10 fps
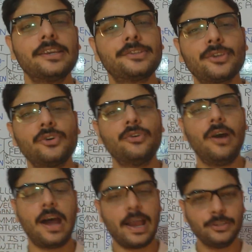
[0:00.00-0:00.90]
So
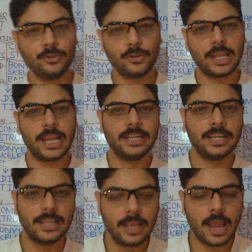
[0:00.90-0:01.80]
as you know that
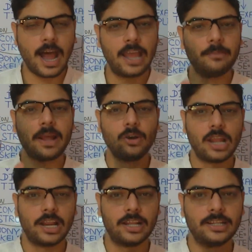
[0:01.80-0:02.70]
I am
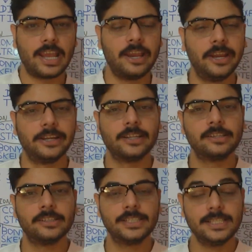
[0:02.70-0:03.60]
Rahul Anand and
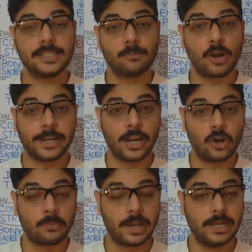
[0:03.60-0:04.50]
this is somewhat
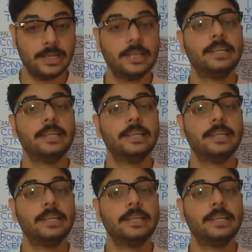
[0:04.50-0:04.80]
around my